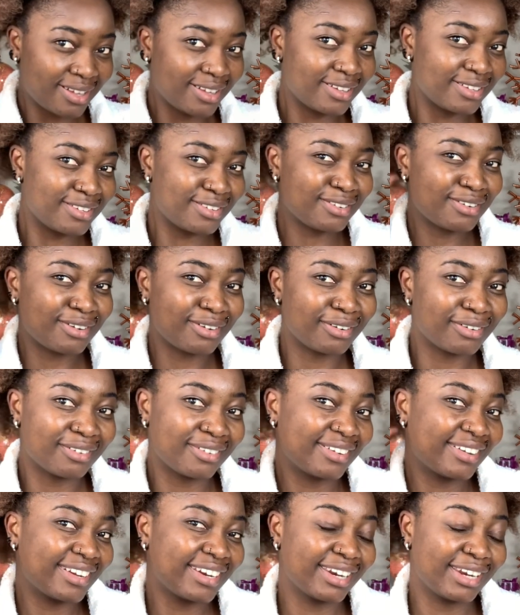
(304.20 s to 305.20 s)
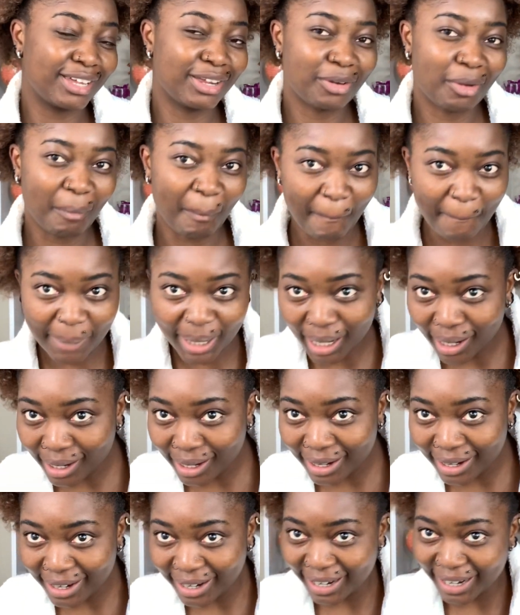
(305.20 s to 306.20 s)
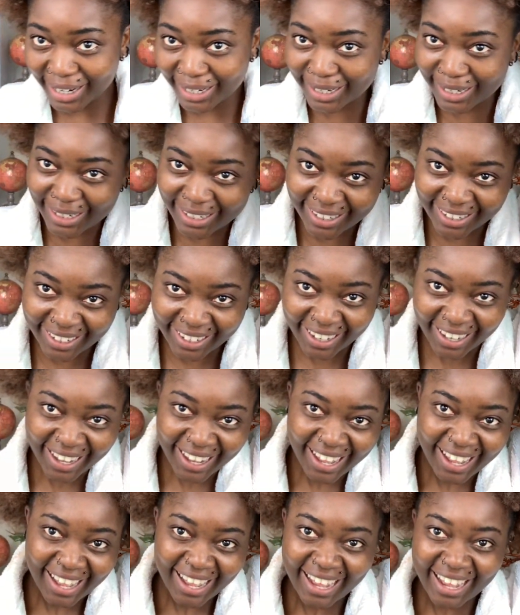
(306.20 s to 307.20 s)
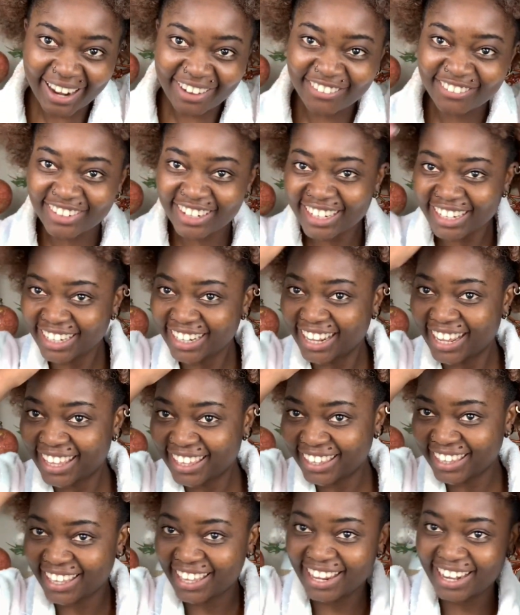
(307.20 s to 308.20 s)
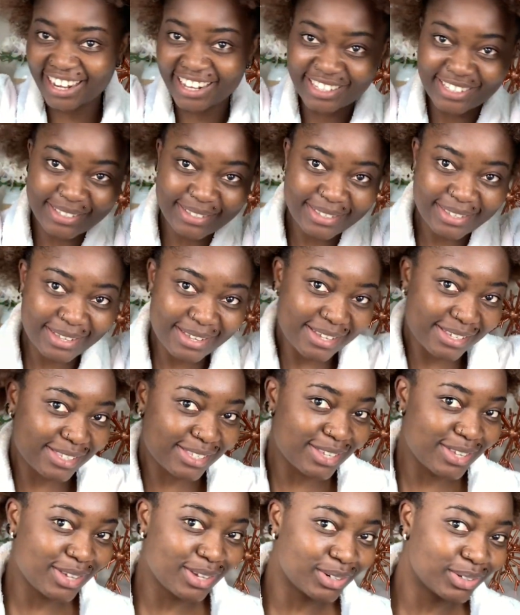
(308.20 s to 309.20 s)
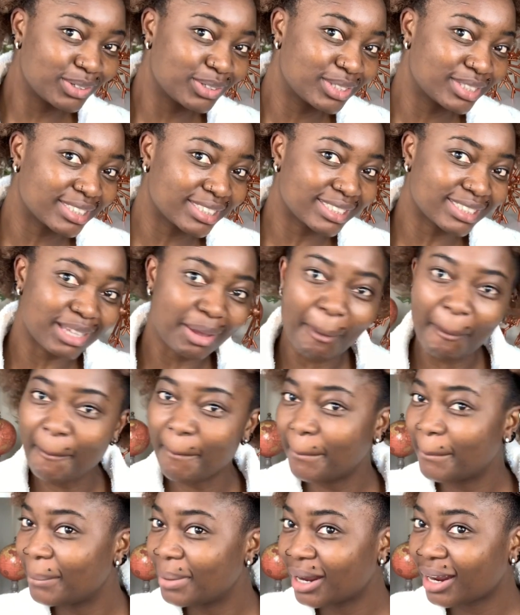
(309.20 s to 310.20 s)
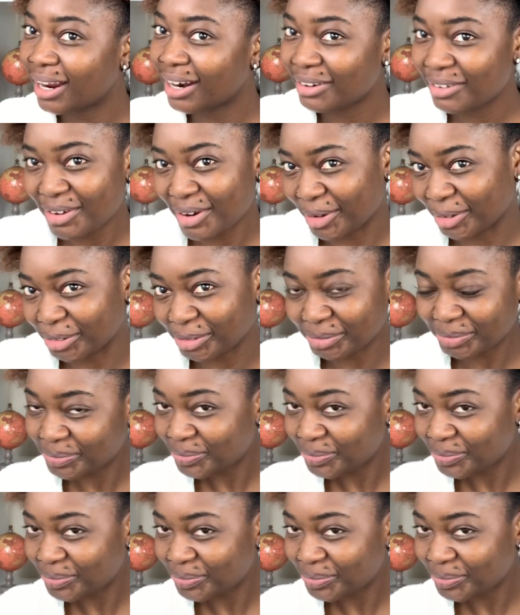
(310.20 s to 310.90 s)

you know, little bun. I really like it. It's huge. It's a, I don't know.